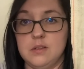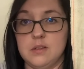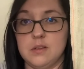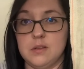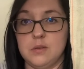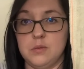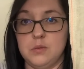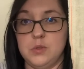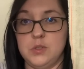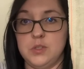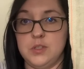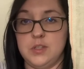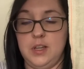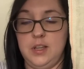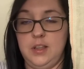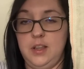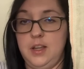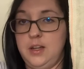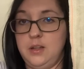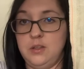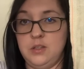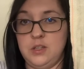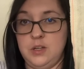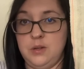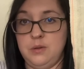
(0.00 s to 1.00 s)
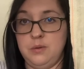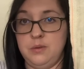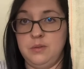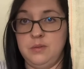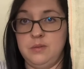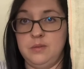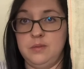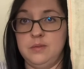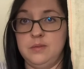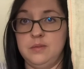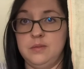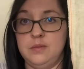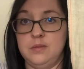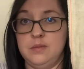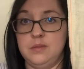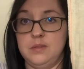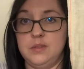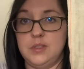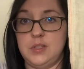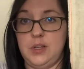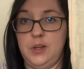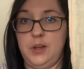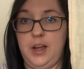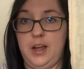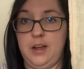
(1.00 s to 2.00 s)
I'm just like, that'll do.
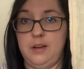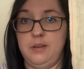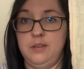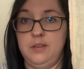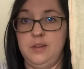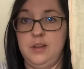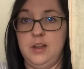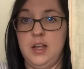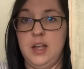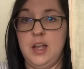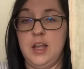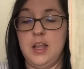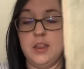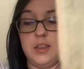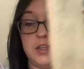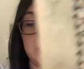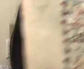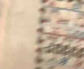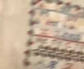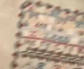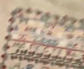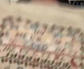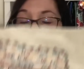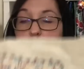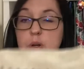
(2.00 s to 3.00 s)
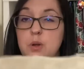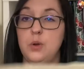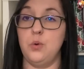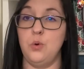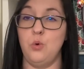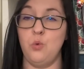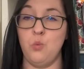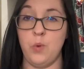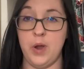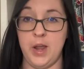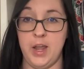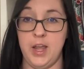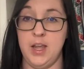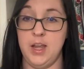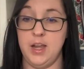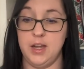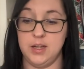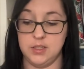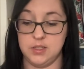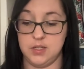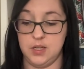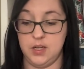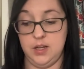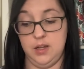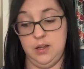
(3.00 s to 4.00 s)
So yeah, this one's going to go away
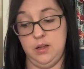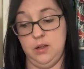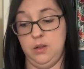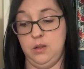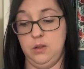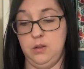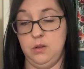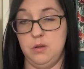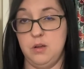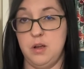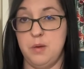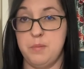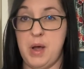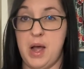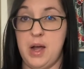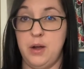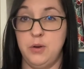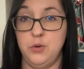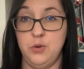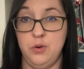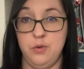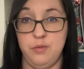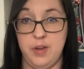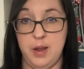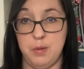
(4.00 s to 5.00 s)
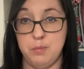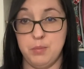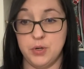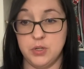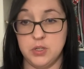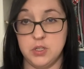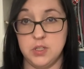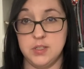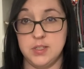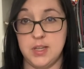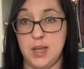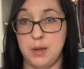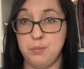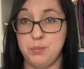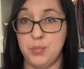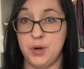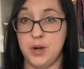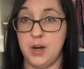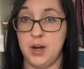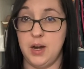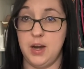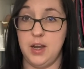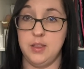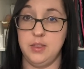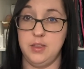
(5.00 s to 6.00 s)
until about November,
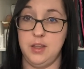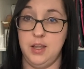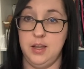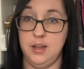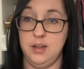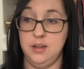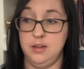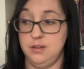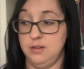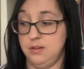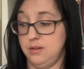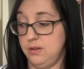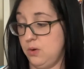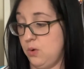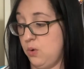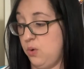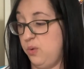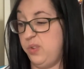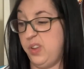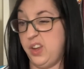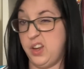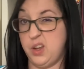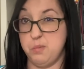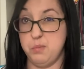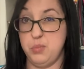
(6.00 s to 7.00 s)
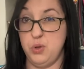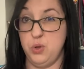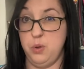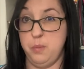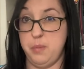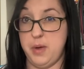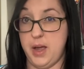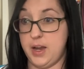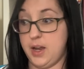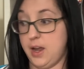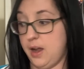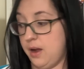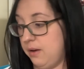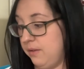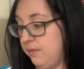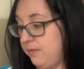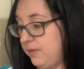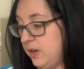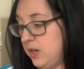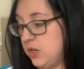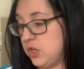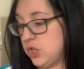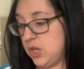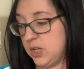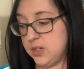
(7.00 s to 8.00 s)
December, and then hopefully I can pull it back out and
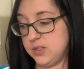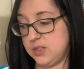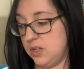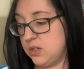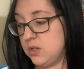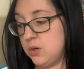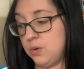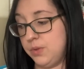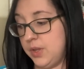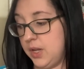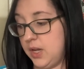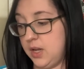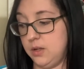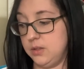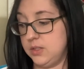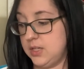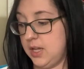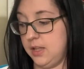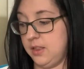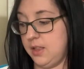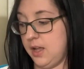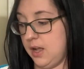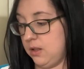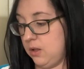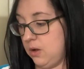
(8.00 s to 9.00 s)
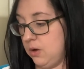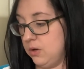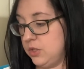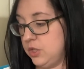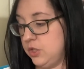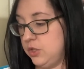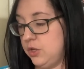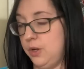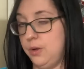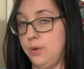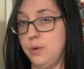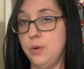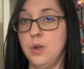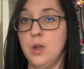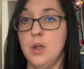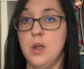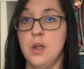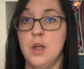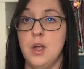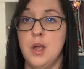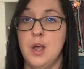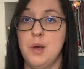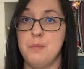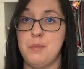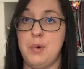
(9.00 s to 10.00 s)
finish it, because I don't think it'll take that long to do.
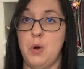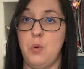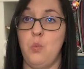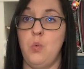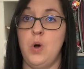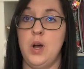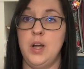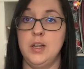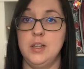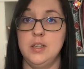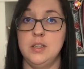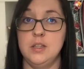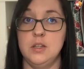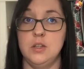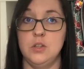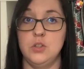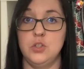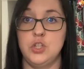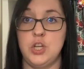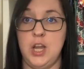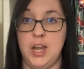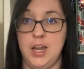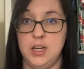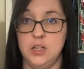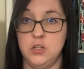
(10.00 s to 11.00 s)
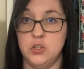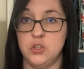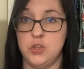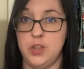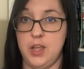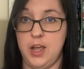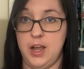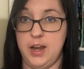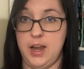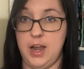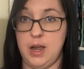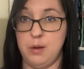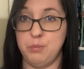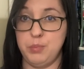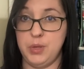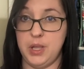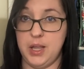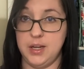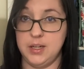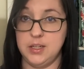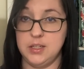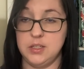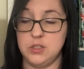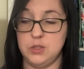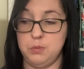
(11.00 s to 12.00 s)
But one change that I am
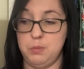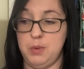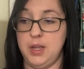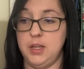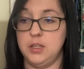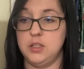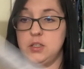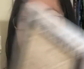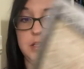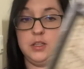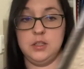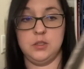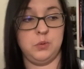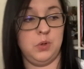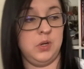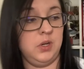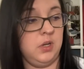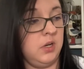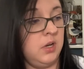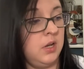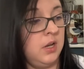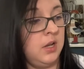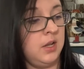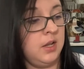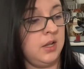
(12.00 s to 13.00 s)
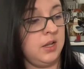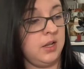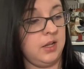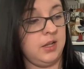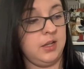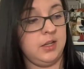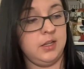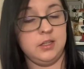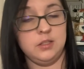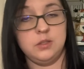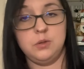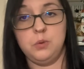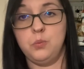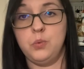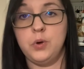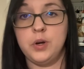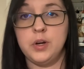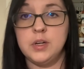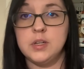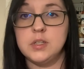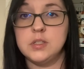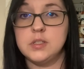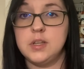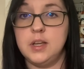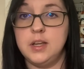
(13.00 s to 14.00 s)
planning to make to this one is where
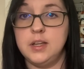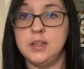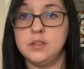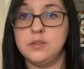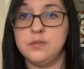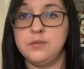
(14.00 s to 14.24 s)
it says